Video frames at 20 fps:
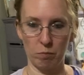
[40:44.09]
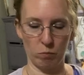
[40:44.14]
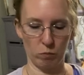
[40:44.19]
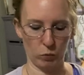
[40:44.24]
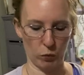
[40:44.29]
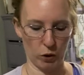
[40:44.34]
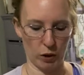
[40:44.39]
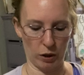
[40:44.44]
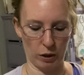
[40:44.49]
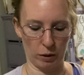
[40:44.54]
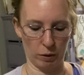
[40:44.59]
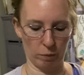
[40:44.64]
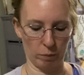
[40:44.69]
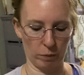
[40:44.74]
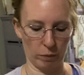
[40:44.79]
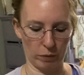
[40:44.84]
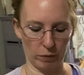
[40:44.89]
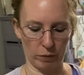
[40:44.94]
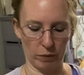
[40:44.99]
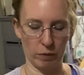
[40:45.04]
where
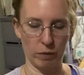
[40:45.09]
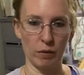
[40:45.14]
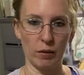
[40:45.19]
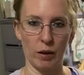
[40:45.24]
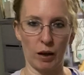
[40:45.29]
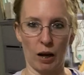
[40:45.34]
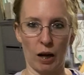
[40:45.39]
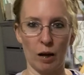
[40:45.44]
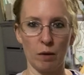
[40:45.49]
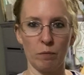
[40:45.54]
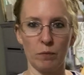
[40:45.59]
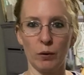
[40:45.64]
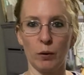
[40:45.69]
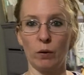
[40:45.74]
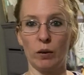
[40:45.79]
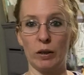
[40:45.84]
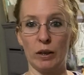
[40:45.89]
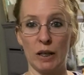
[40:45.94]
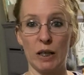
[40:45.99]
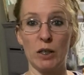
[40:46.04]
I feel
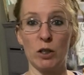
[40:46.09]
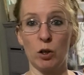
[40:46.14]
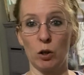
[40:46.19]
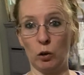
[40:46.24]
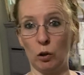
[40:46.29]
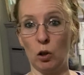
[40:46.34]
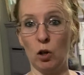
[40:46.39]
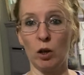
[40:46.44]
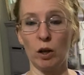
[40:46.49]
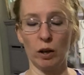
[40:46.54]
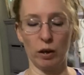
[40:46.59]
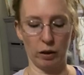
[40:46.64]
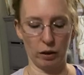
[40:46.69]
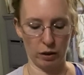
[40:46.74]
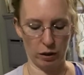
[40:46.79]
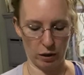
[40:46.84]
the need to look.